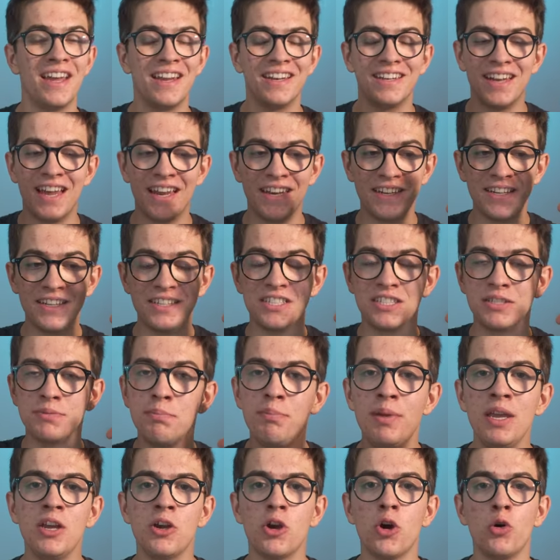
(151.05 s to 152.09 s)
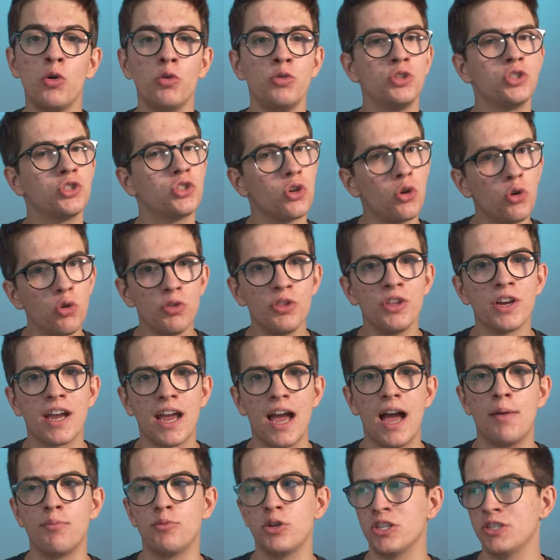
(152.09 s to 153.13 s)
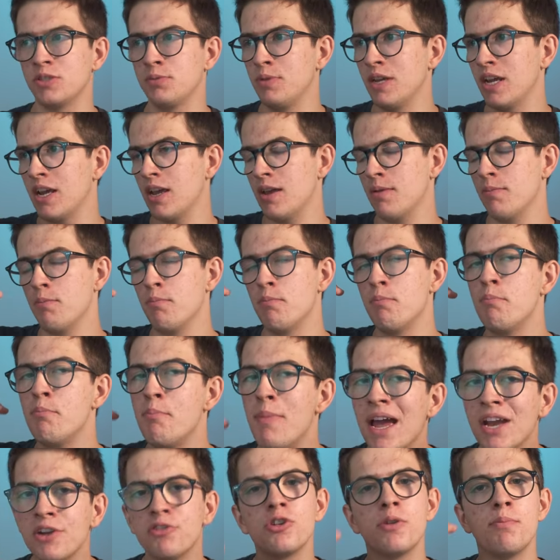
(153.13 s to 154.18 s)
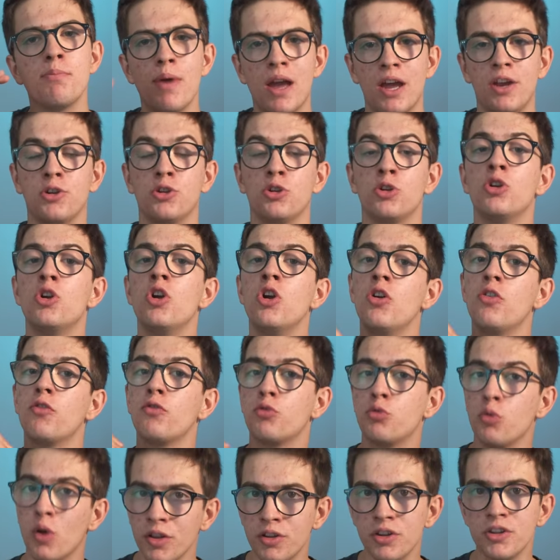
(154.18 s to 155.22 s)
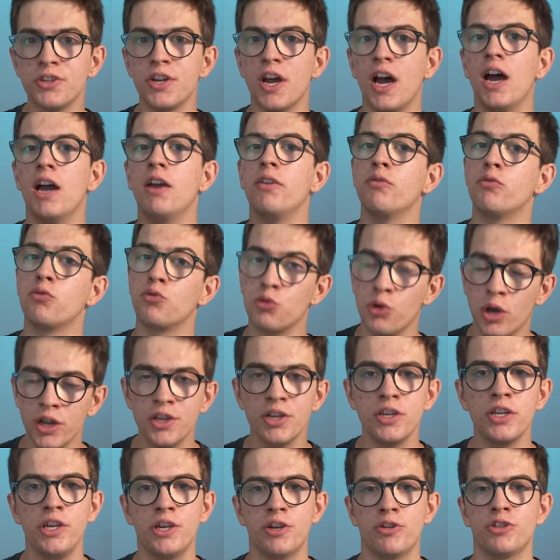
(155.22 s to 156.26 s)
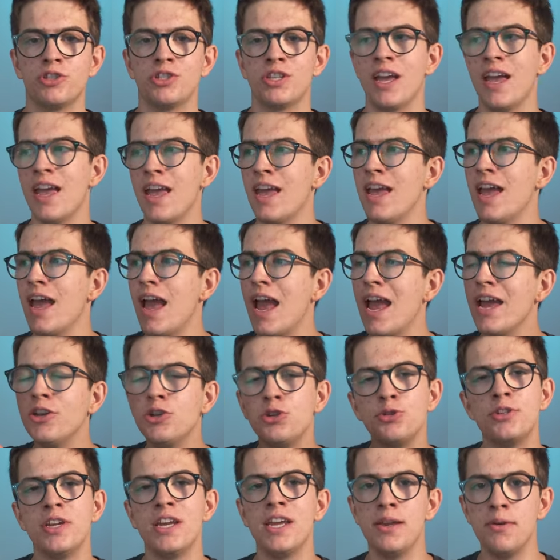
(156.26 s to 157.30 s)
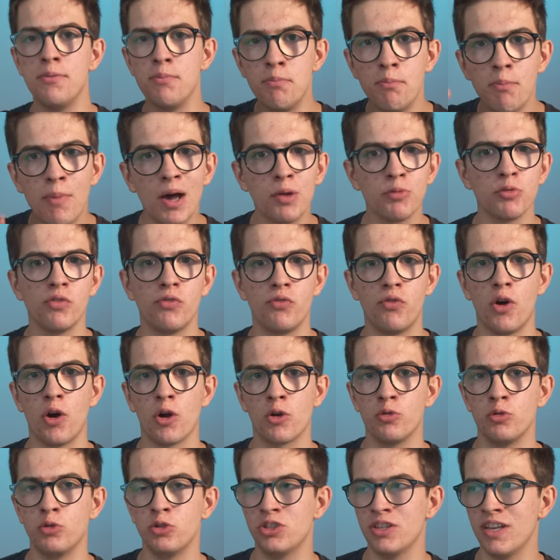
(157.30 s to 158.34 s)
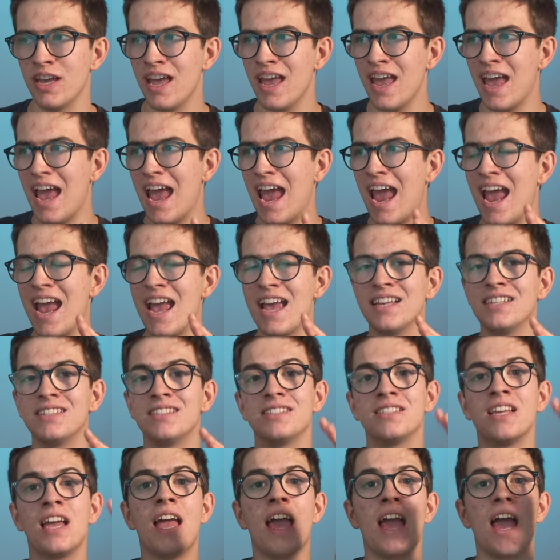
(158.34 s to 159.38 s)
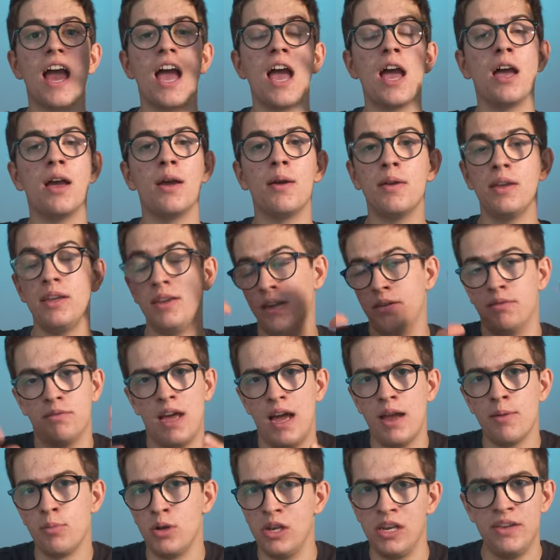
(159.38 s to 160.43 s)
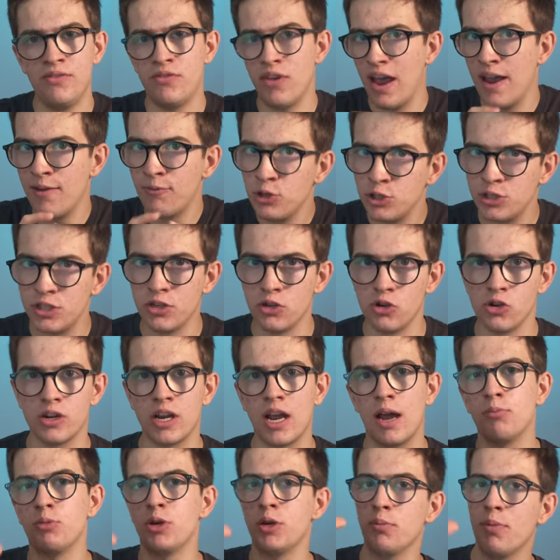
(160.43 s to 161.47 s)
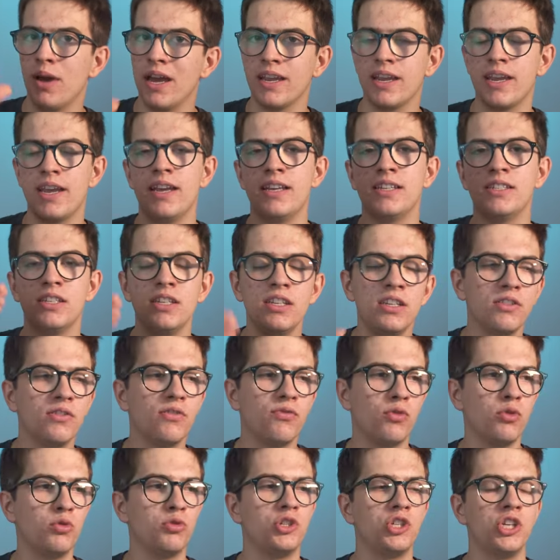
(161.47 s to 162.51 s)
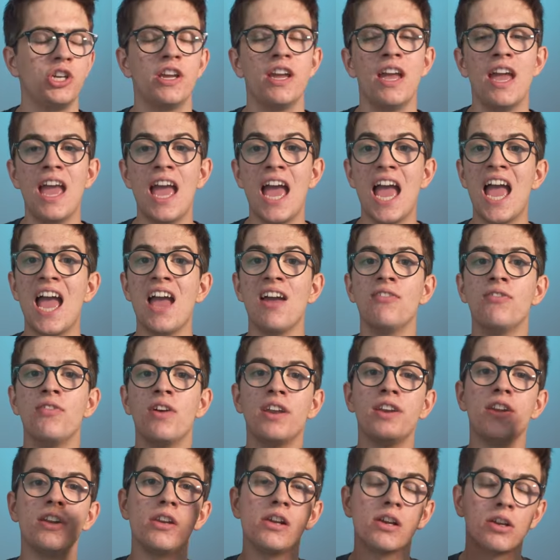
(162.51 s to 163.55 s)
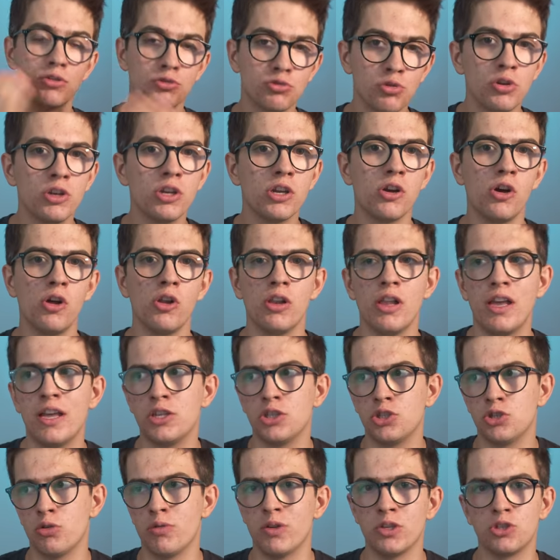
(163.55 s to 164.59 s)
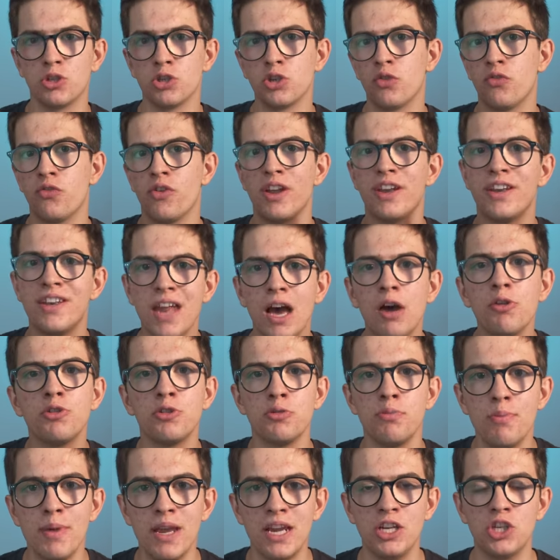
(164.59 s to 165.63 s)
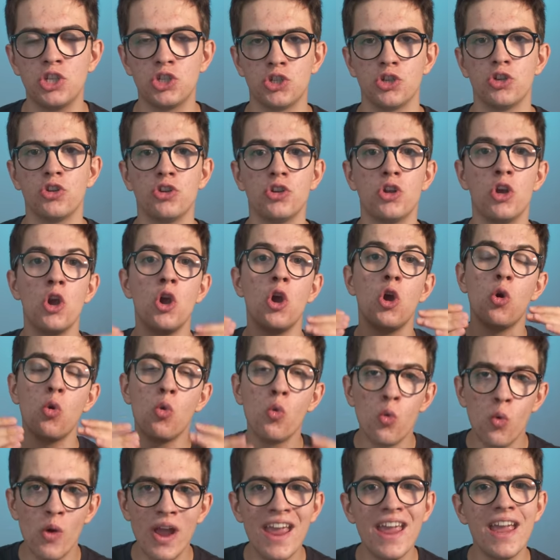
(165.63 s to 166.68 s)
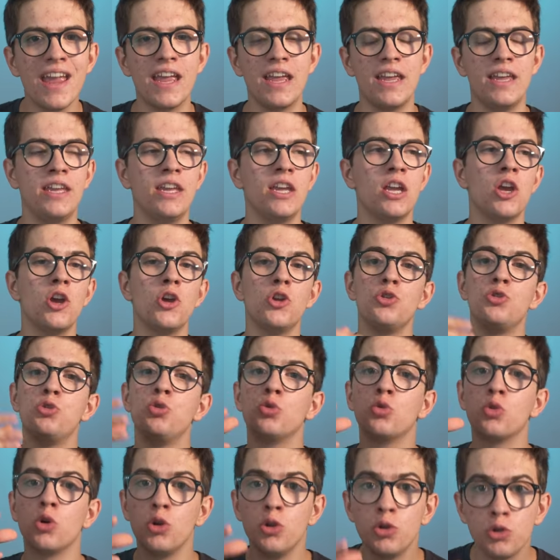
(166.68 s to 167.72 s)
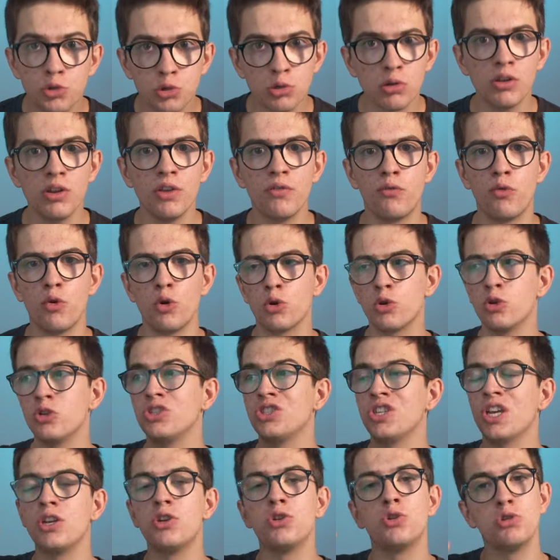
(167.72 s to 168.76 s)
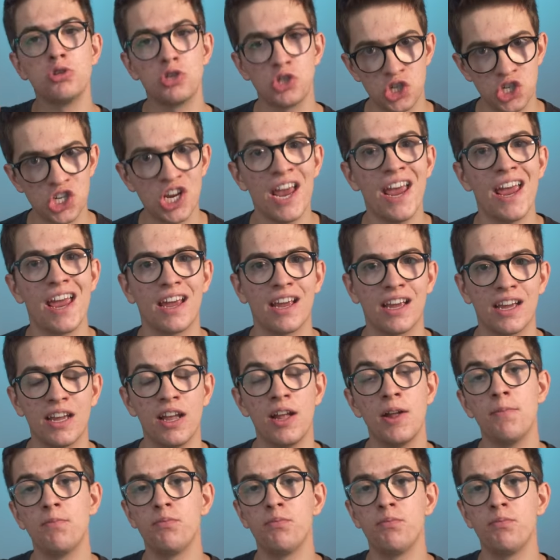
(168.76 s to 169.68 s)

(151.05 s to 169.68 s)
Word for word: That is because all the cameras became better and better throughout the time, throughout the years and today manual focus as uh, in I believe every single camera in my case in Fuji have an electronical and so a sort of an automation way to control the focus and to check